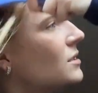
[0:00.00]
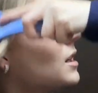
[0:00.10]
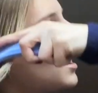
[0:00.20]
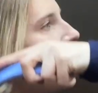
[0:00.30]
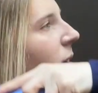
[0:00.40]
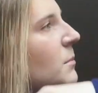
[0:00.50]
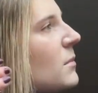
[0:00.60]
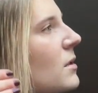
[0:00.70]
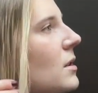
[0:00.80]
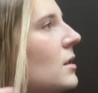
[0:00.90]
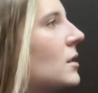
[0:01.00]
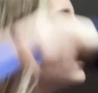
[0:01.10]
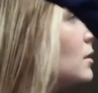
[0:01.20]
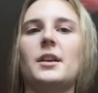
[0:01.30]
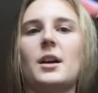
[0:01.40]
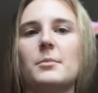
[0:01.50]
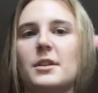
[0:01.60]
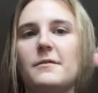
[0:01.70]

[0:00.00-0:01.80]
time. I think I'm gonna